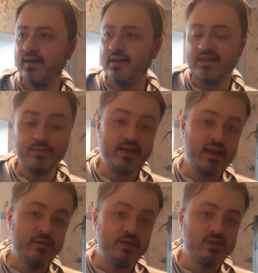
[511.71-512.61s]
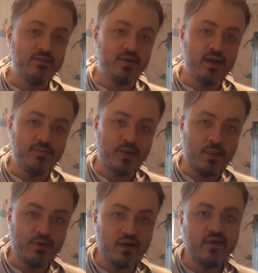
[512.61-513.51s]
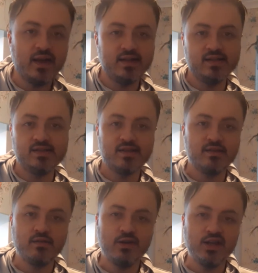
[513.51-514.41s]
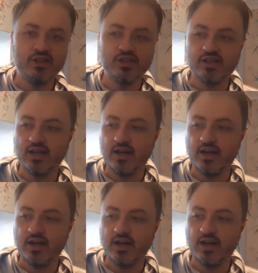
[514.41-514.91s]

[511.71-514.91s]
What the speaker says: Some of the elements are abbreviated so that we can just